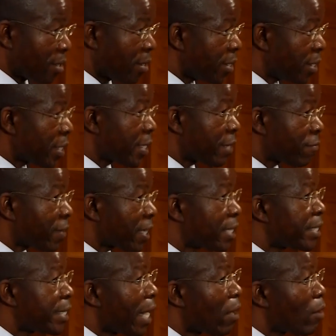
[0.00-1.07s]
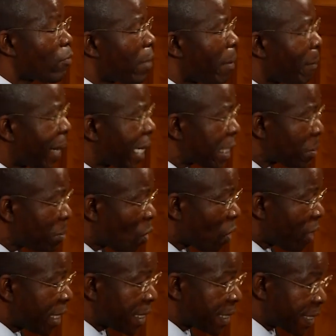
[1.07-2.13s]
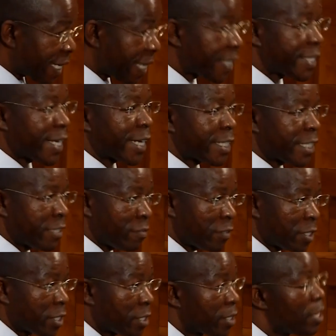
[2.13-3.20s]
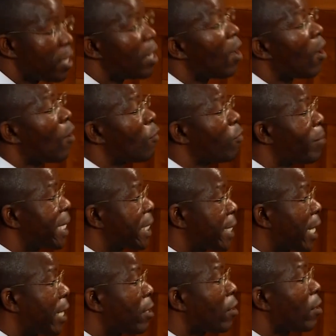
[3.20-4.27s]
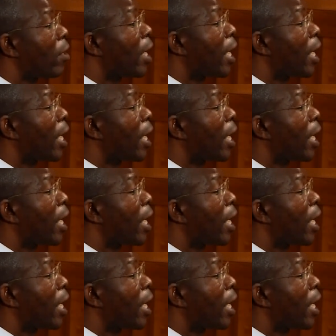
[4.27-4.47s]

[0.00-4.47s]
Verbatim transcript: this is the first year of a much more intense activity of maternal